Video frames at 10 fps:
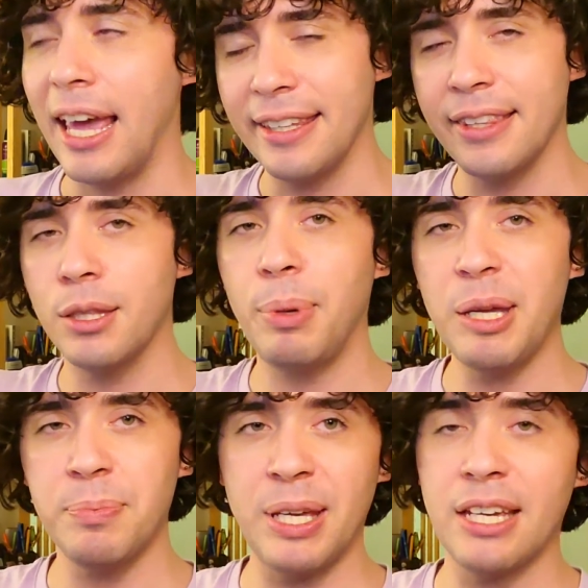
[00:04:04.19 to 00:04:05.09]
And the
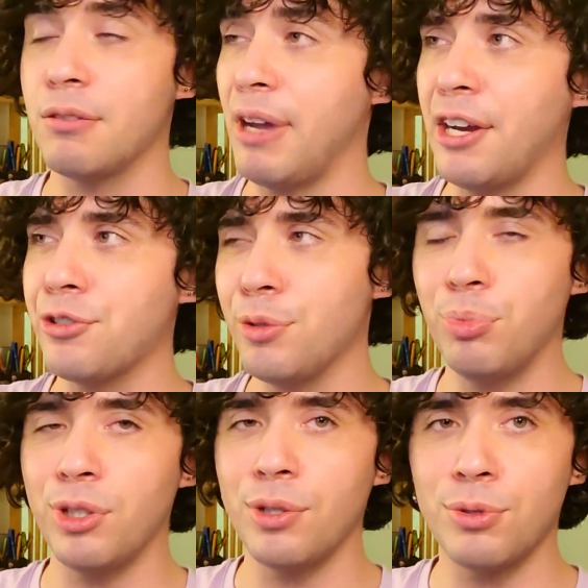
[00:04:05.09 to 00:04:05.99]
bait ping, actually
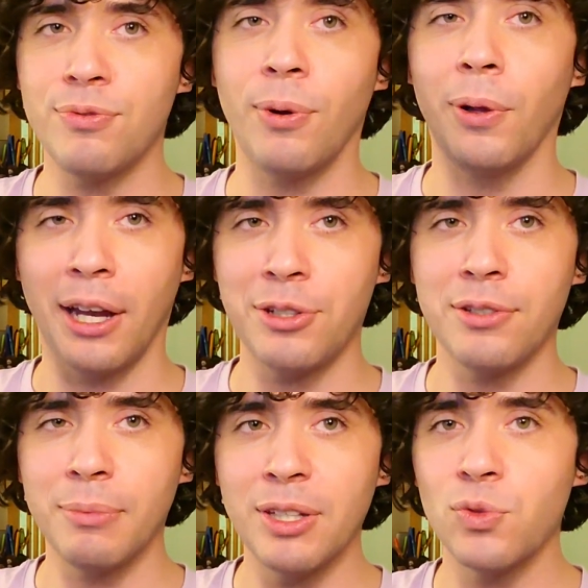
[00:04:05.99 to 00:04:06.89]
pretty useful. It
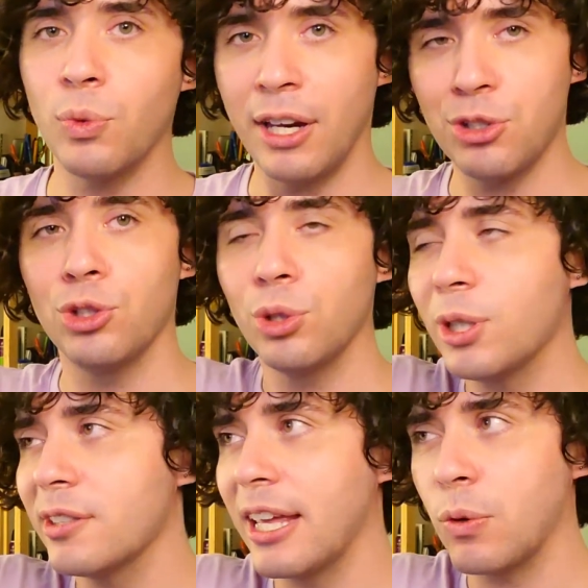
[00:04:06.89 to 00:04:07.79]
actually
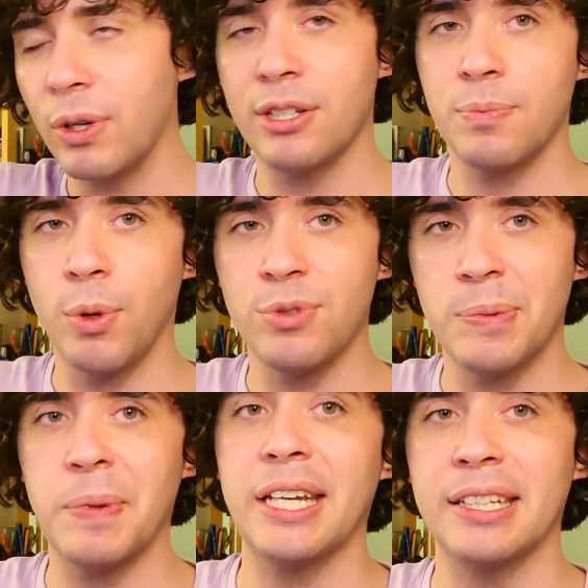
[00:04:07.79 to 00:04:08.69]
looks like what it's supposed
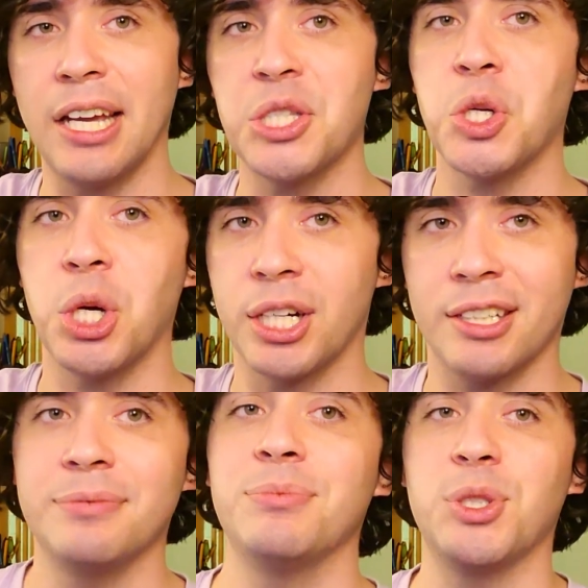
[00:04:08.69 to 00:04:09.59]
to mean. It's a
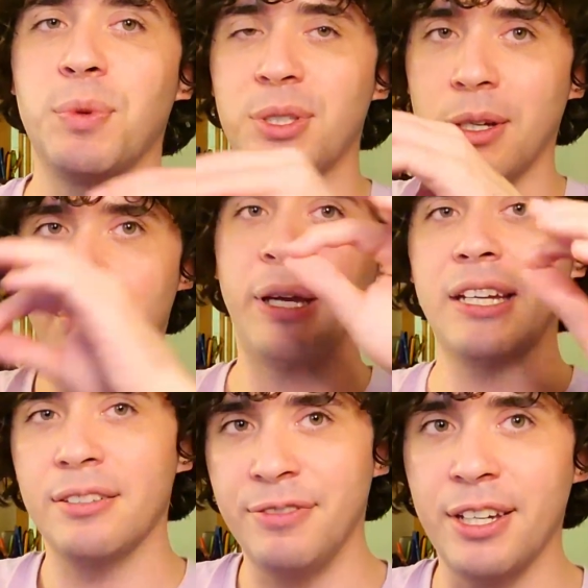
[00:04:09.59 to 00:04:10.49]
hook. You're supposed to
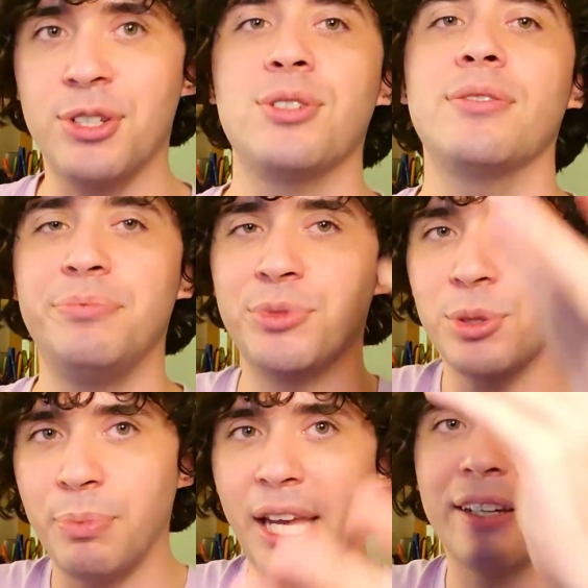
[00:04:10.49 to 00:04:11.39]
bait a fish,
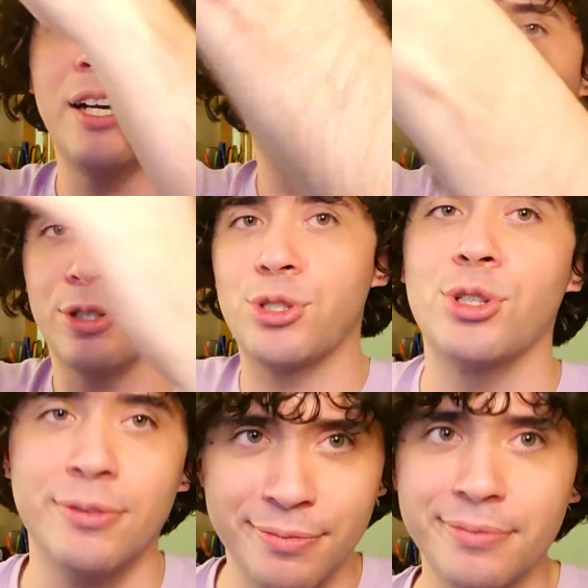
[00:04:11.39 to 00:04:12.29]
you bait a bush.